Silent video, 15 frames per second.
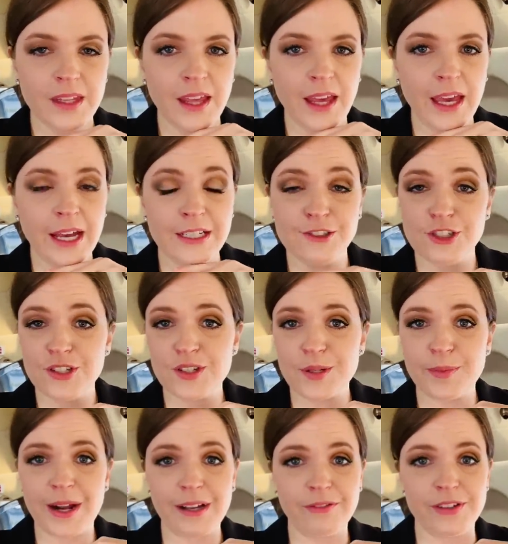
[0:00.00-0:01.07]
and just a
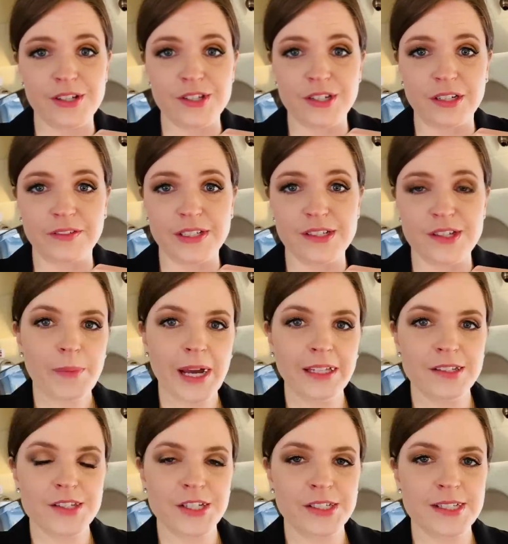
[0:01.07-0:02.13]
breakfast service.
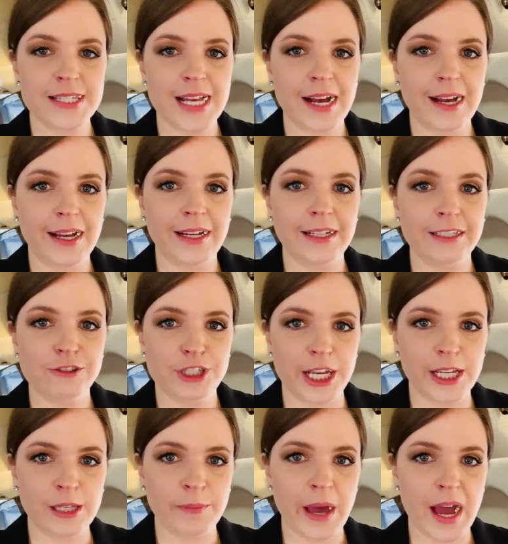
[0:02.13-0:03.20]
Pilots are inside,
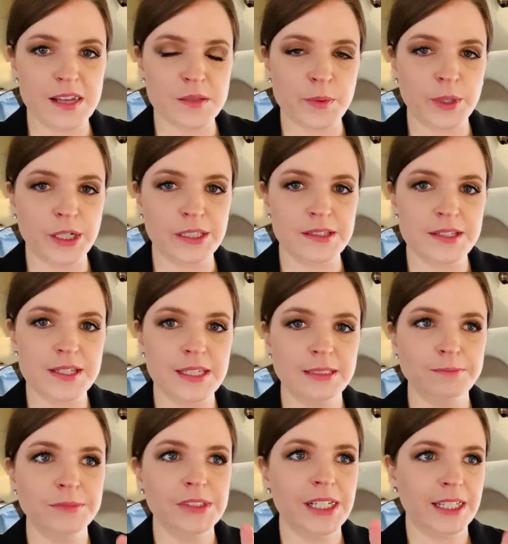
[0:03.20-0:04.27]
checking passports,
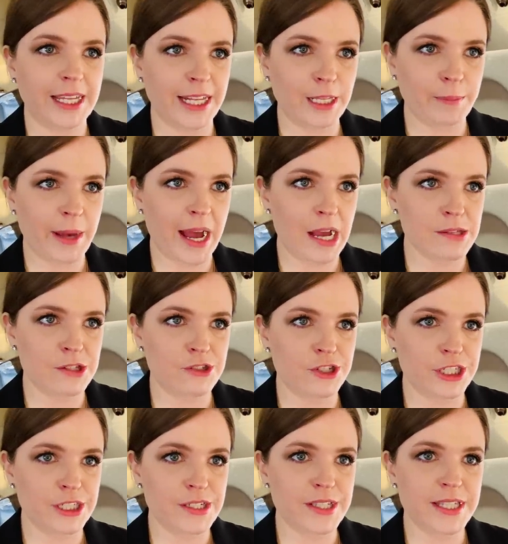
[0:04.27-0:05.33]
getting
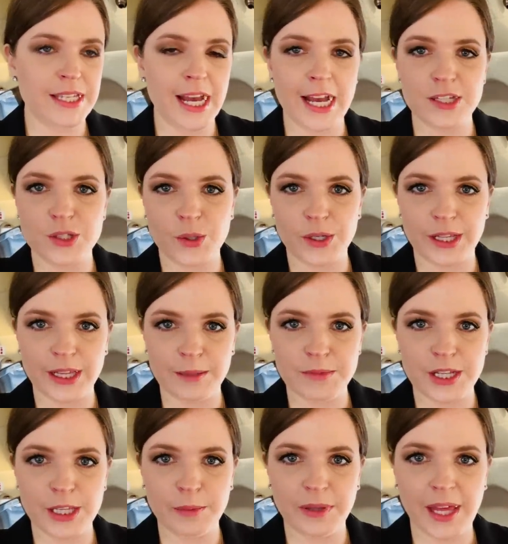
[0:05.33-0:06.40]
passengers, escorting them
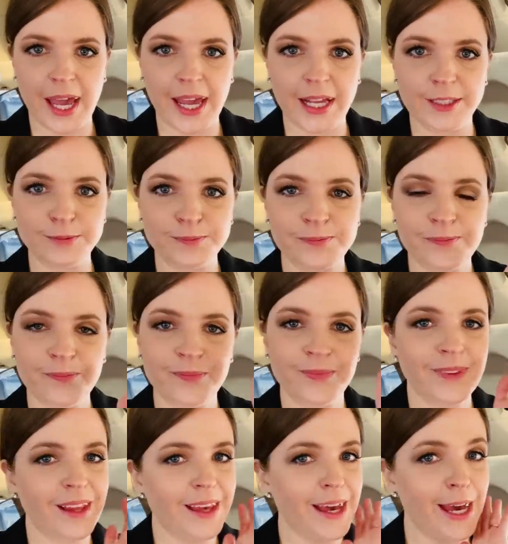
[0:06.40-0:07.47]
to the plane.
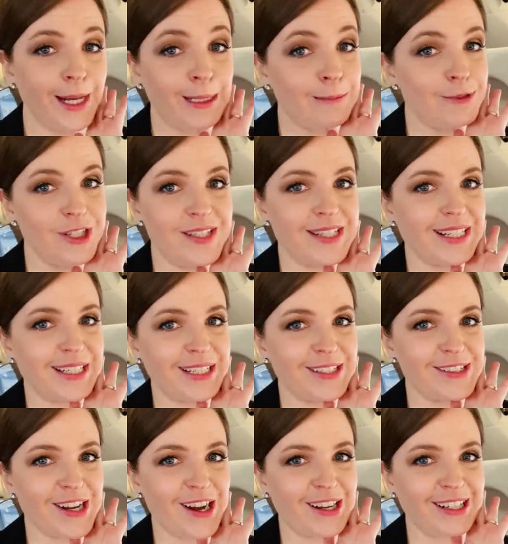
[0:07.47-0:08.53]
And I'm just sitting here
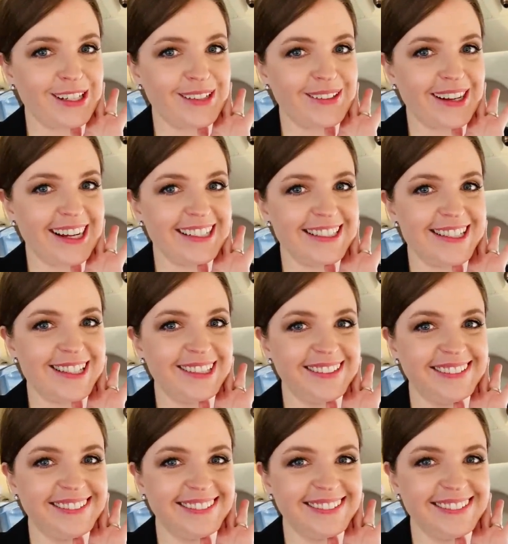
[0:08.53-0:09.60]
talking to you guys.
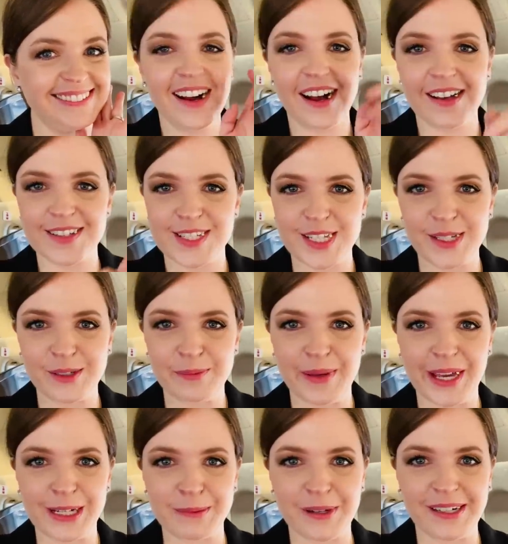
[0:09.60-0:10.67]
I'll see you in
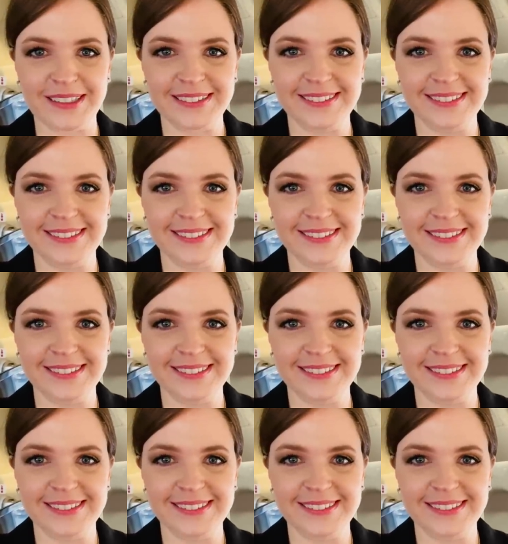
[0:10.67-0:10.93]
Panama.